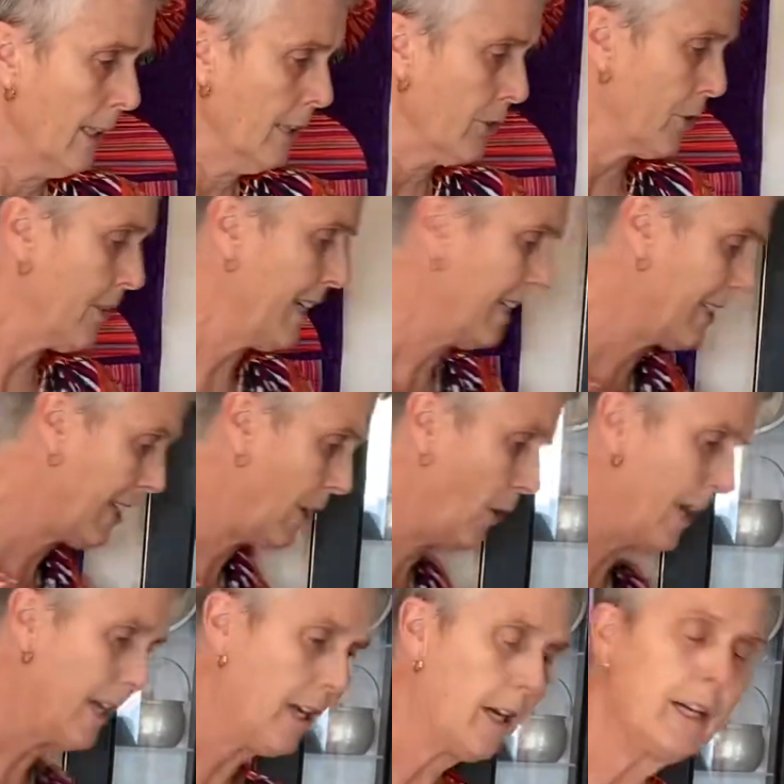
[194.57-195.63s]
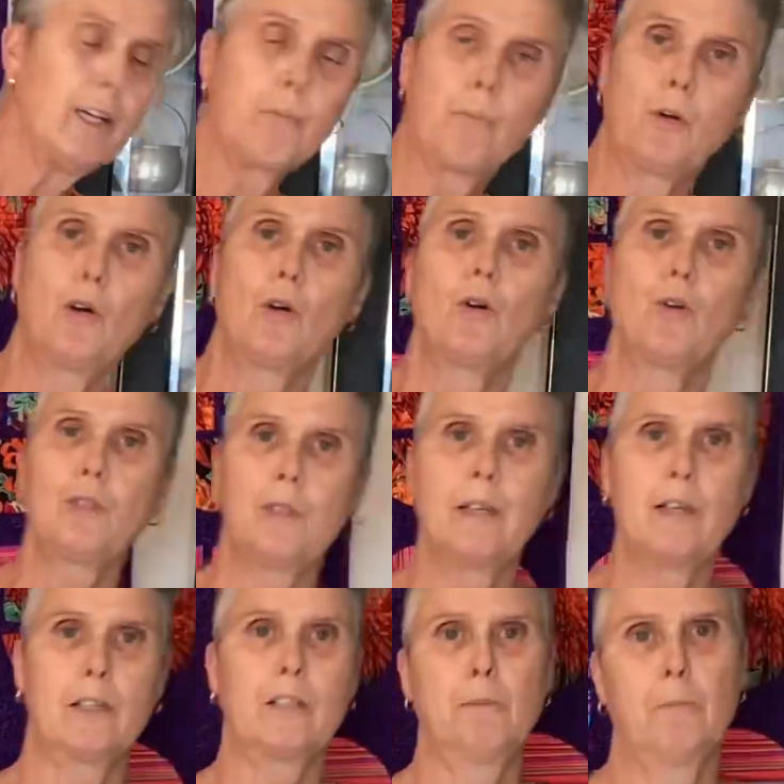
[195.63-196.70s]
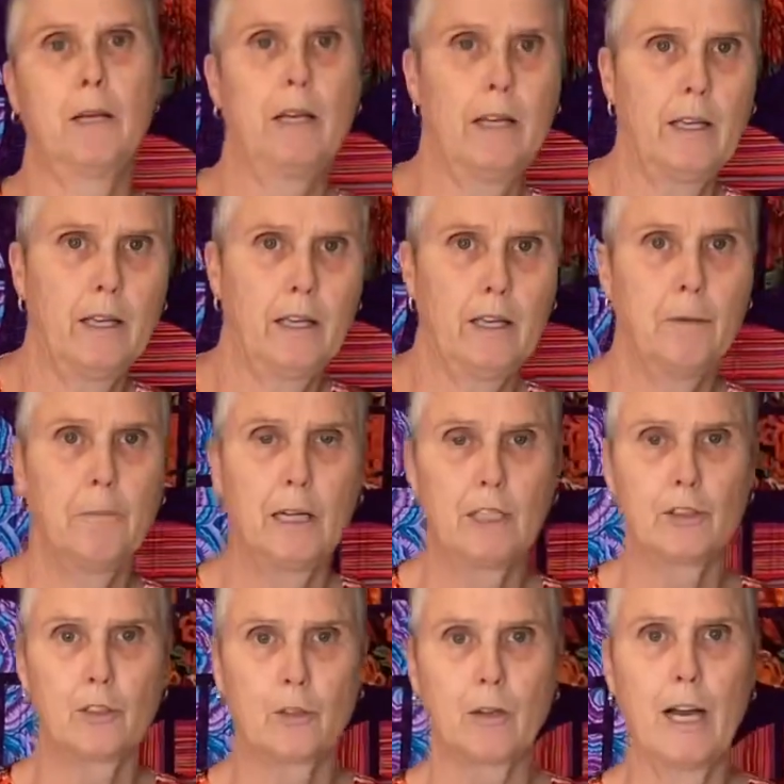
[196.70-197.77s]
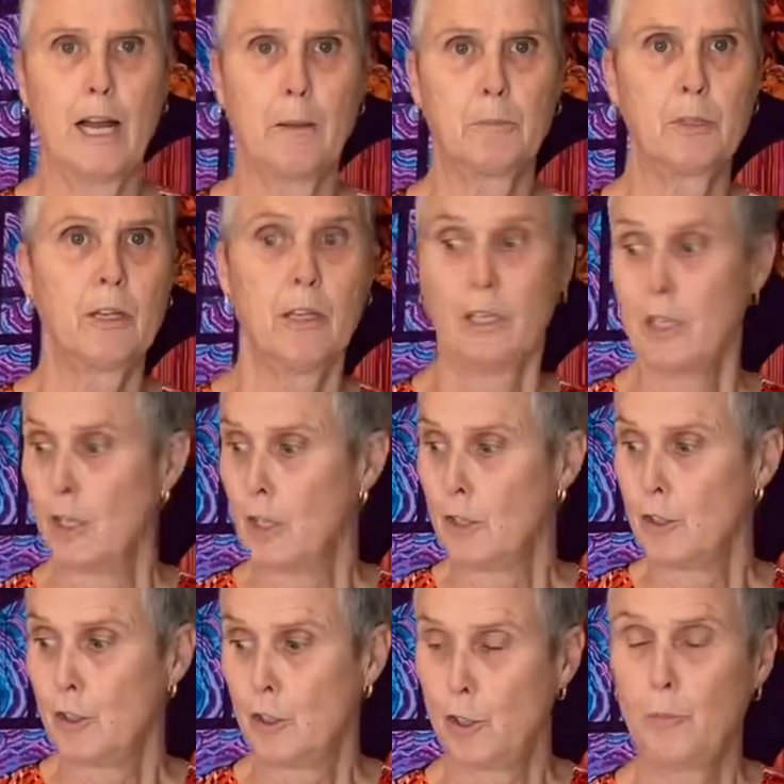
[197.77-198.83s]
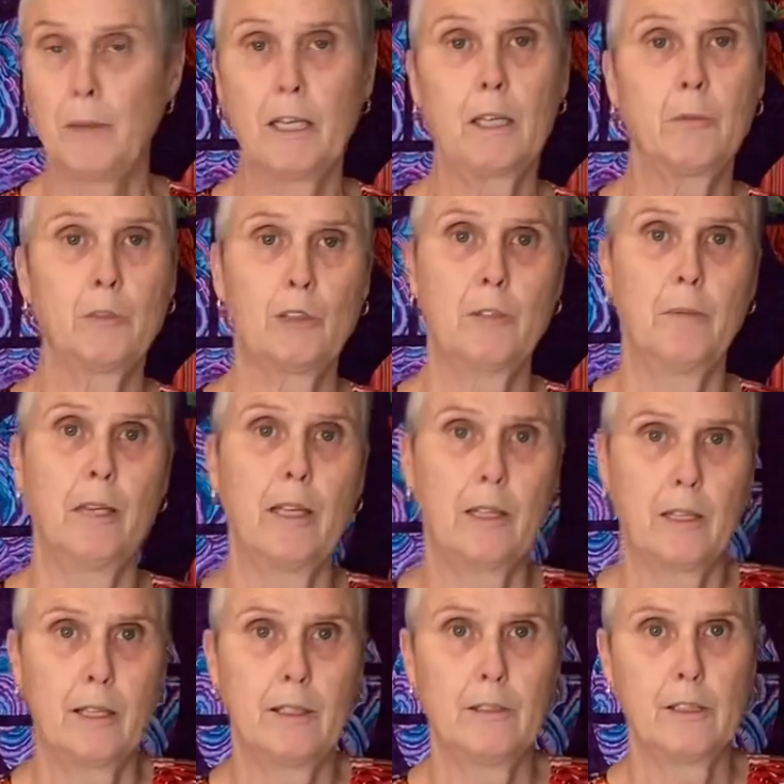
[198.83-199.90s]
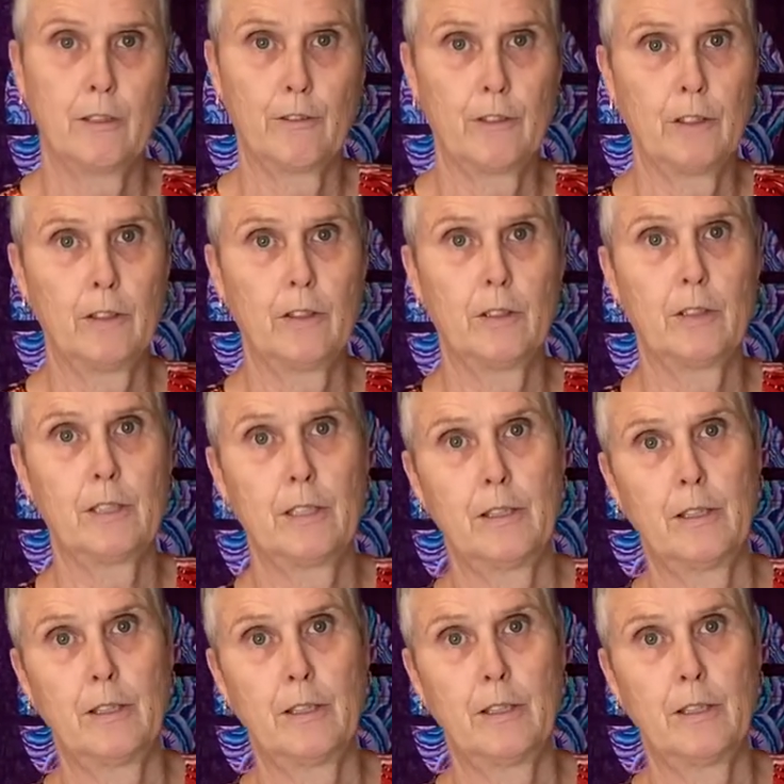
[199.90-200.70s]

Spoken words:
So that's how I kind of process my scraps to be able to make different